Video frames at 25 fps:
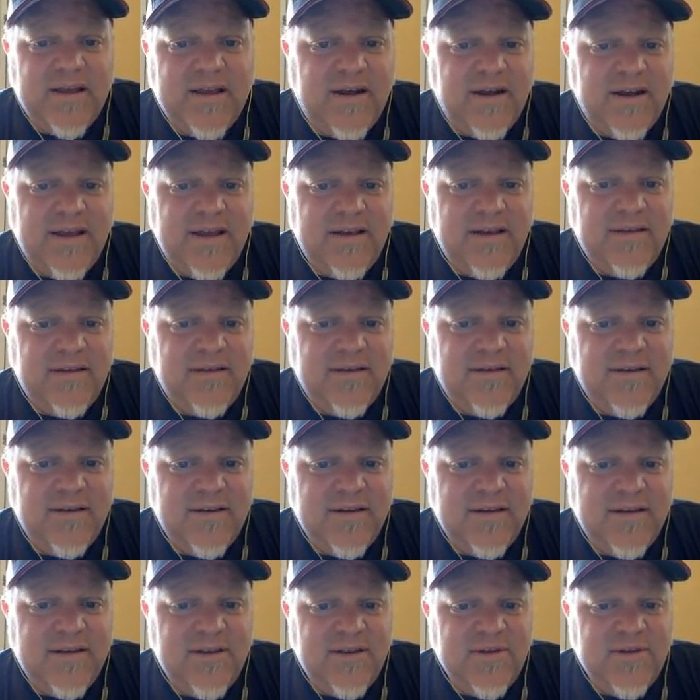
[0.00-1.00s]
on it,
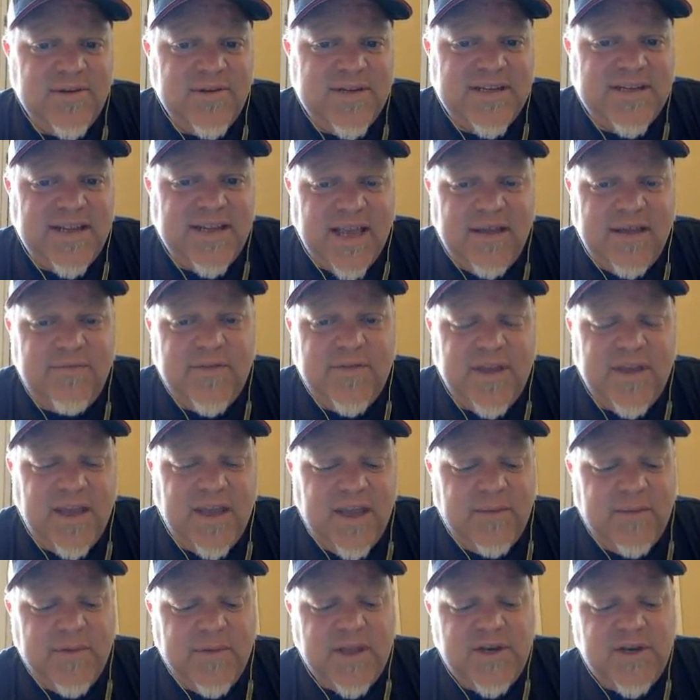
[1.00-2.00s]
you save the
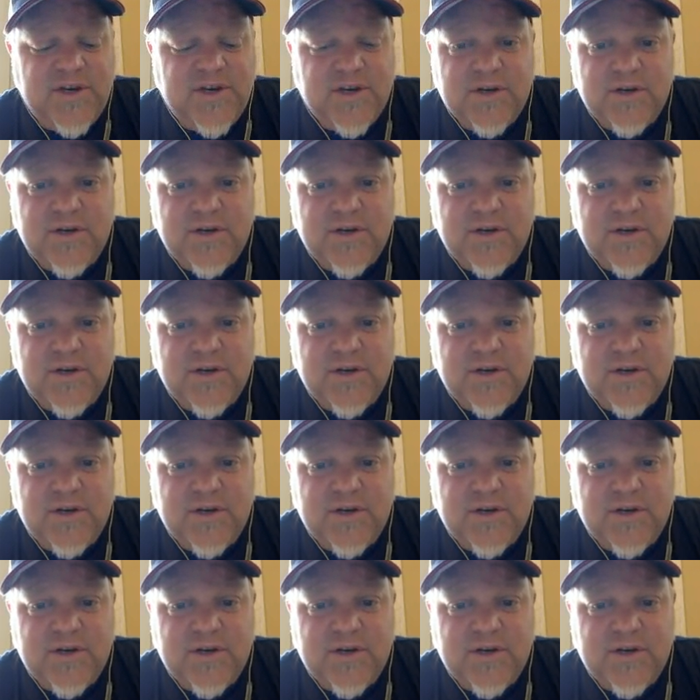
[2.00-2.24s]
image.